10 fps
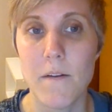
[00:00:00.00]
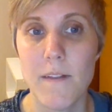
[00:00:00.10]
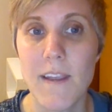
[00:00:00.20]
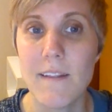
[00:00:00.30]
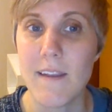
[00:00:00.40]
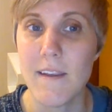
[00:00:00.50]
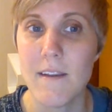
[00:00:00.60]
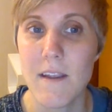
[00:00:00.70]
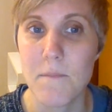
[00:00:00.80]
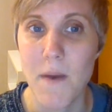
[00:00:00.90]
Now
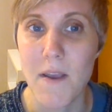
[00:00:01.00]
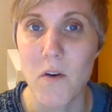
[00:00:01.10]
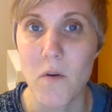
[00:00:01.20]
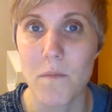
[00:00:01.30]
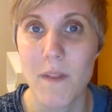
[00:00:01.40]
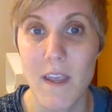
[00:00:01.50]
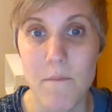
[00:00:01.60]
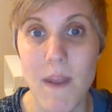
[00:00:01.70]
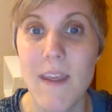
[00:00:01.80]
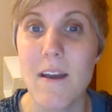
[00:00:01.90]
lately, in my home, like
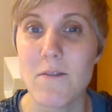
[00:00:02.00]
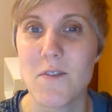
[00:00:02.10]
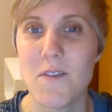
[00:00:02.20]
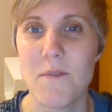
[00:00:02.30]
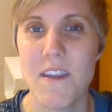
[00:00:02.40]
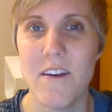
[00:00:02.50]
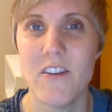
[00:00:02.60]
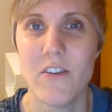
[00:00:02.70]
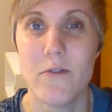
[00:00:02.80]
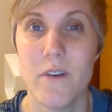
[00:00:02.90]
many households with young
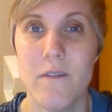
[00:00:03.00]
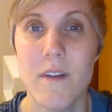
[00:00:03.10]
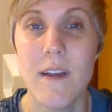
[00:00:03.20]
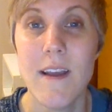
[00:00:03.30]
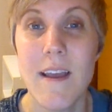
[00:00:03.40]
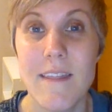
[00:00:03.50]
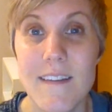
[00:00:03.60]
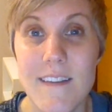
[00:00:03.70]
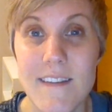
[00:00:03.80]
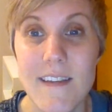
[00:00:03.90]
children, the
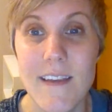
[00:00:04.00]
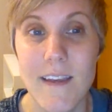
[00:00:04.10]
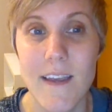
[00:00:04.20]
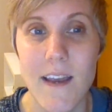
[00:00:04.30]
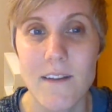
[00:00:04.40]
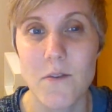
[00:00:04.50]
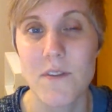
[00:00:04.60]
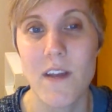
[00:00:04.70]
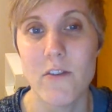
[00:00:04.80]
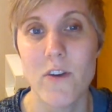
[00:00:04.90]
Disney Encanto
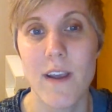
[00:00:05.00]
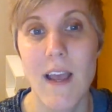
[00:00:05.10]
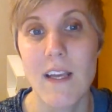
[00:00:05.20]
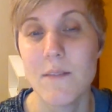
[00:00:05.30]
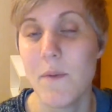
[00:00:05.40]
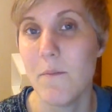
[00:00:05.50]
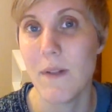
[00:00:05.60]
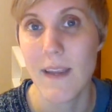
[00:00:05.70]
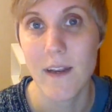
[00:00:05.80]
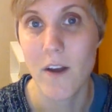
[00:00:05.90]
soundtrack has been
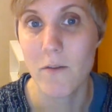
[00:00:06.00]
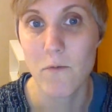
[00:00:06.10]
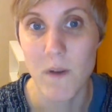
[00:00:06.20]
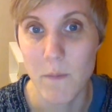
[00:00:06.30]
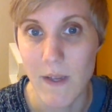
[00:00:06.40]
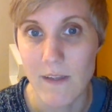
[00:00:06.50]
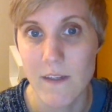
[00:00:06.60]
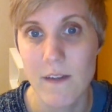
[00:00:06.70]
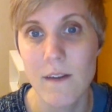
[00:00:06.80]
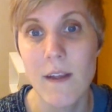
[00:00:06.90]
playing on
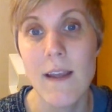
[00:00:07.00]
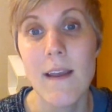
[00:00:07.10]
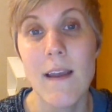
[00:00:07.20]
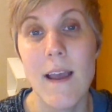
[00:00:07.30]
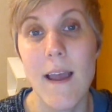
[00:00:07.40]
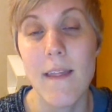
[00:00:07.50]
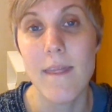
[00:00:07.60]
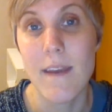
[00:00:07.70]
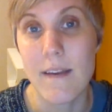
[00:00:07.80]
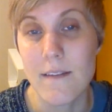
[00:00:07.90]
repeat.
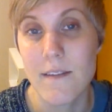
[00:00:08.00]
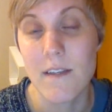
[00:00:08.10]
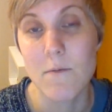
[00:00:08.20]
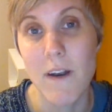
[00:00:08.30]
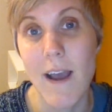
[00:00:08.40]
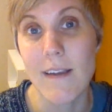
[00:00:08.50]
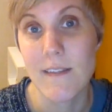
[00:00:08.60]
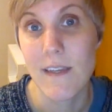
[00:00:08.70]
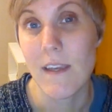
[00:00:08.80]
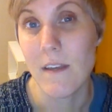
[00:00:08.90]
And this is what I
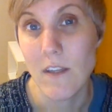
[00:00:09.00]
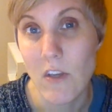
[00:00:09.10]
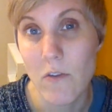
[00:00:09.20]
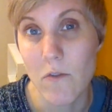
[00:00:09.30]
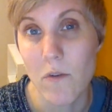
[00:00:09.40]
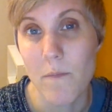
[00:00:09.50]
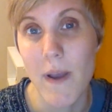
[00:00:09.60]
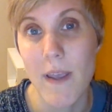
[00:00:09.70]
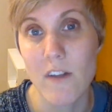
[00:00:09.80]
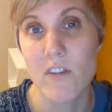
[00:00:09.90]
see in you,
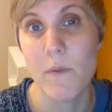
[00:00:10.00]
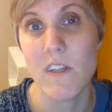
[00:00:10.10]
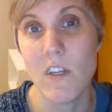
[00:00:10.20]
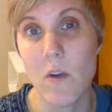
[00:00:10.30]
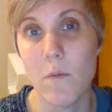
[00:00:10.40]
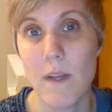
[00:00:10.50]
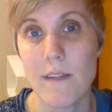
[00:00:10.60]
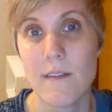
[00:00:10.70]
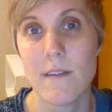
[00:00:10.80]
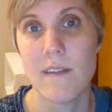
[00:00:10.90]
my
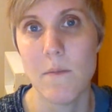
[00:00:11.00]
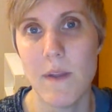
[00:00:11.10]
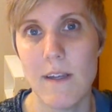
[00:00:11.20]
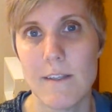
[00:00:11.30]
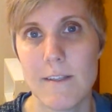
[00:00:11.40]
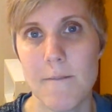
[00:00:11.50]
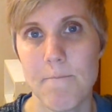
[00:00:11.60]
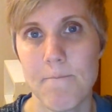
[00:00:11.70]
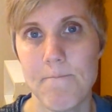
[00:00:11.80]
LGBTQ+ siblings.